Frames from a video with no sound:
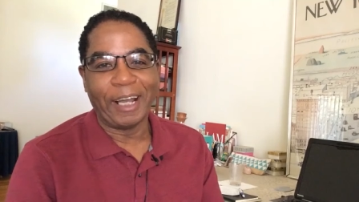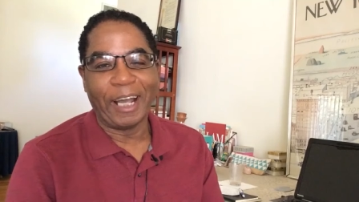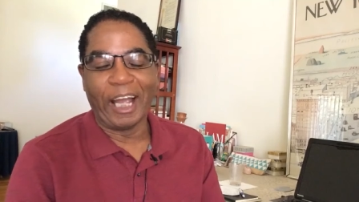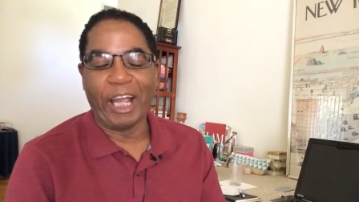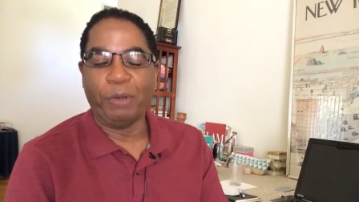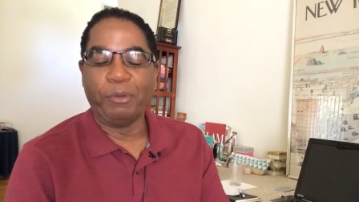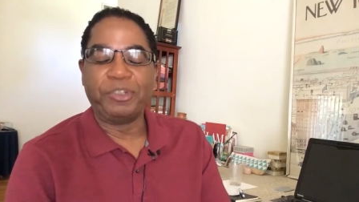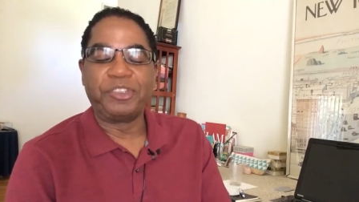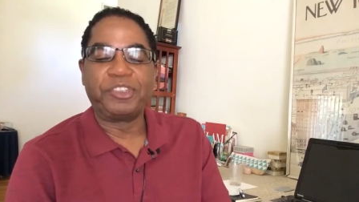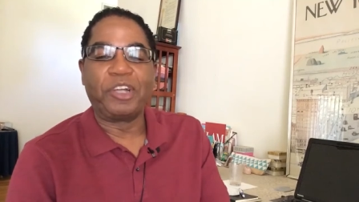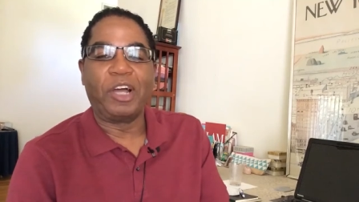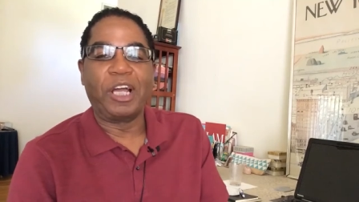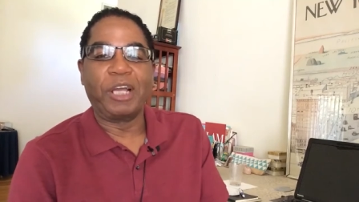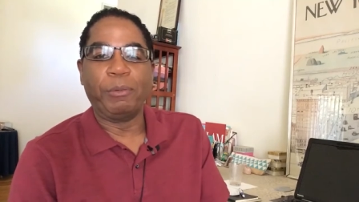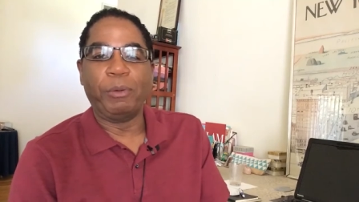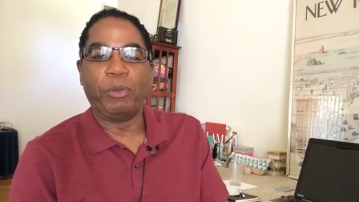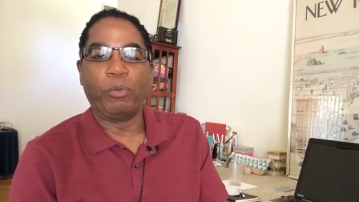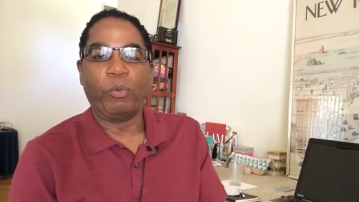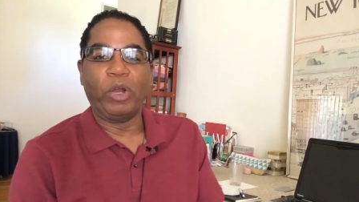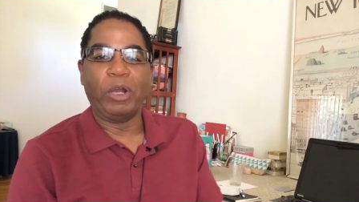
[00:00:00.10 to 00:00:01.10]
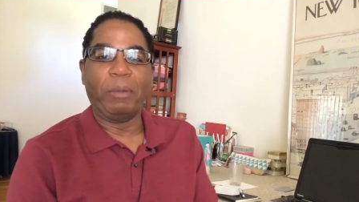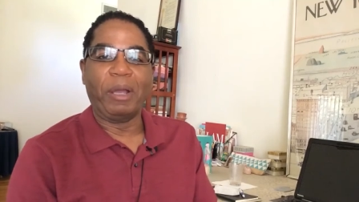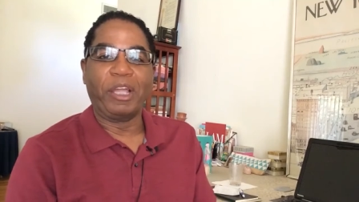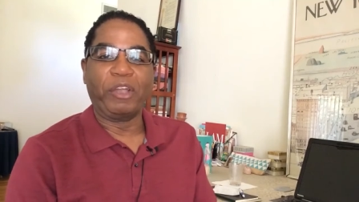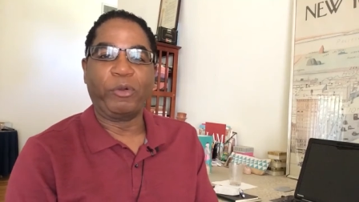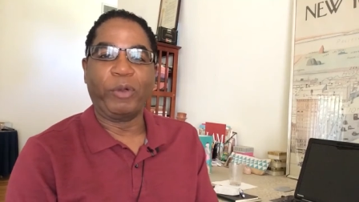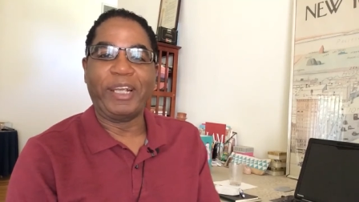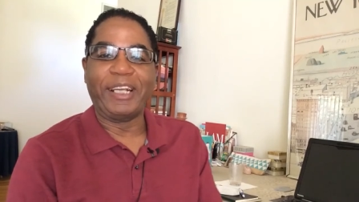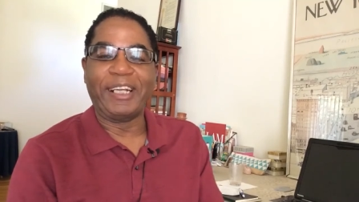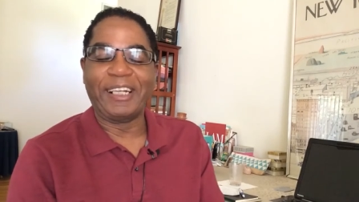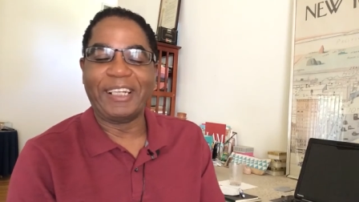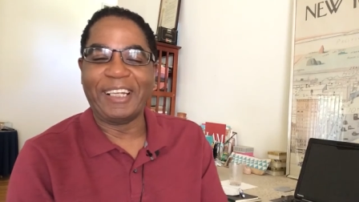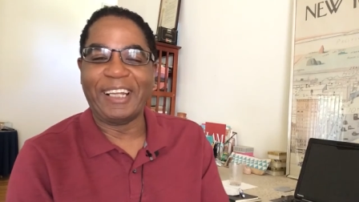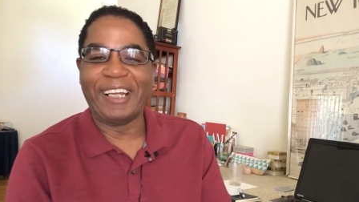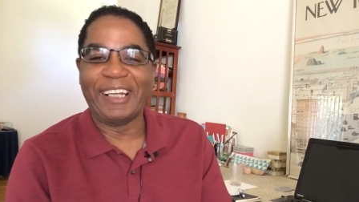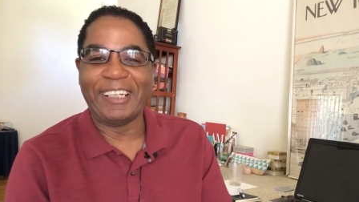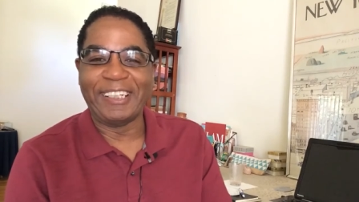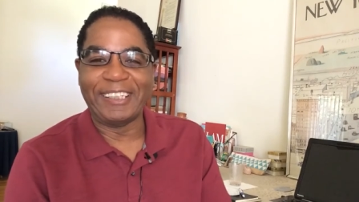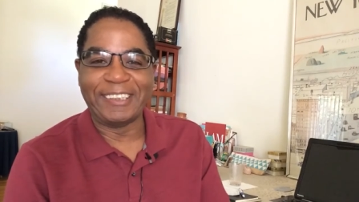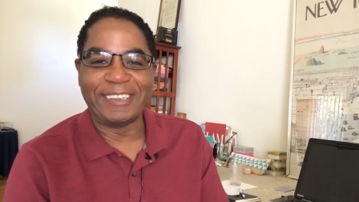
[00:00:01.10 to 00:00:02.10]
I was talking with one of my great
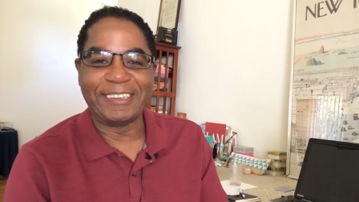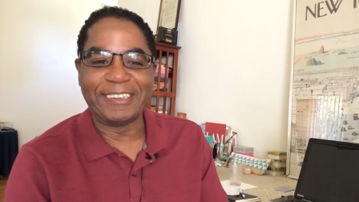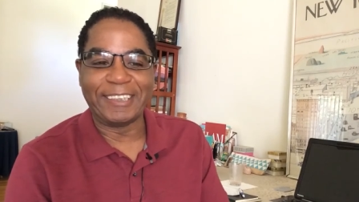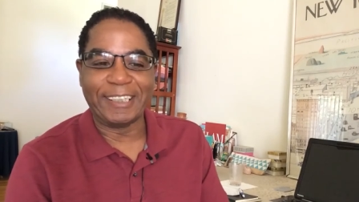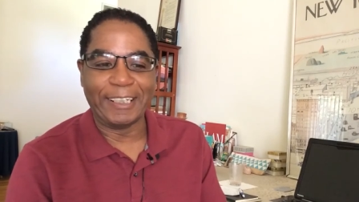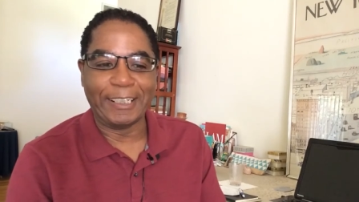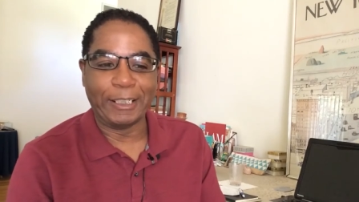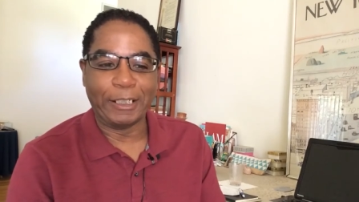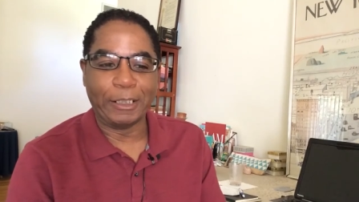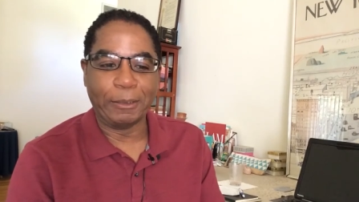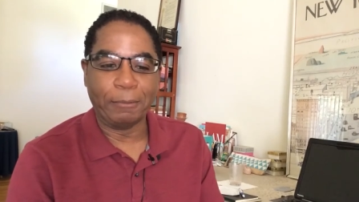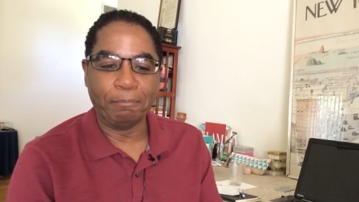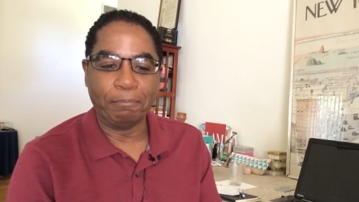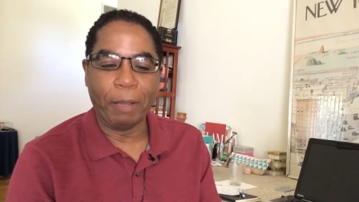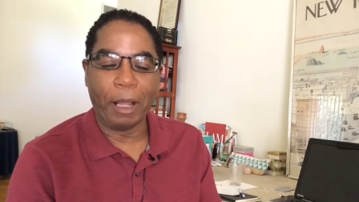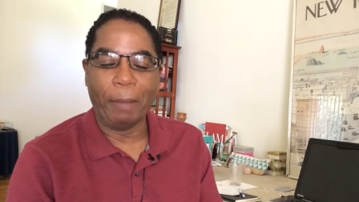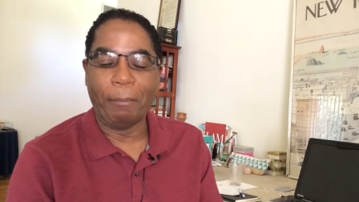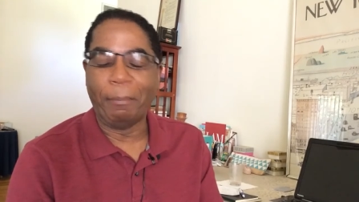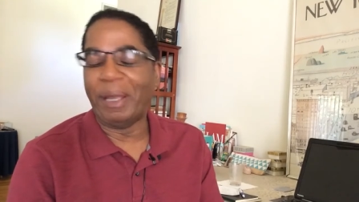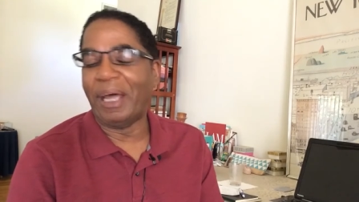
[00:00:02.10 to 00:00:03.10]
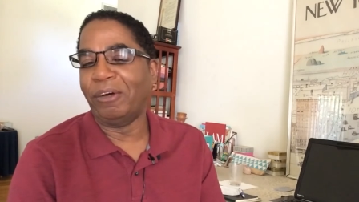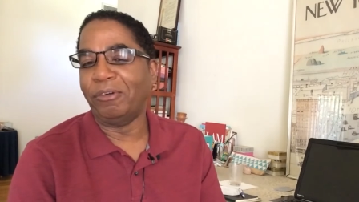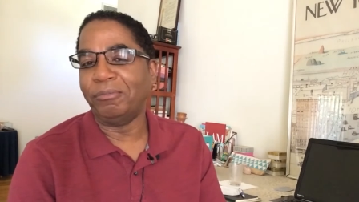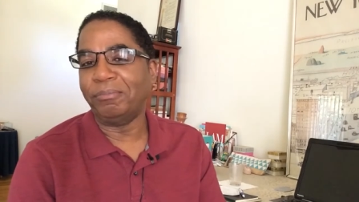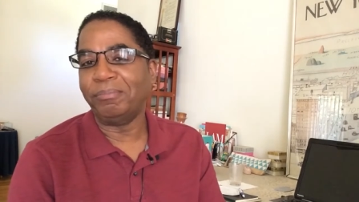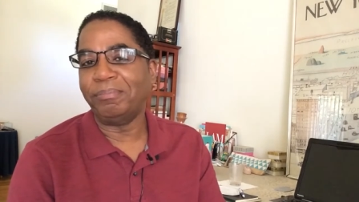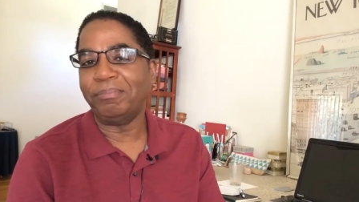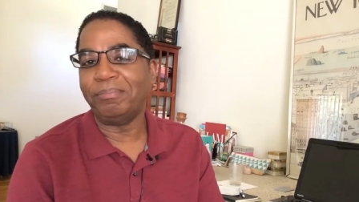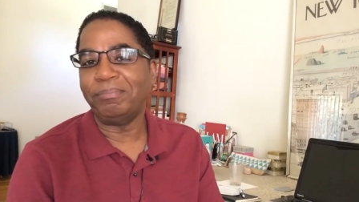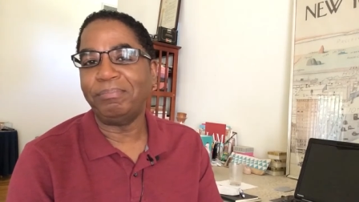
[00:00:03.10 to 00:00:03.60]
clients um, about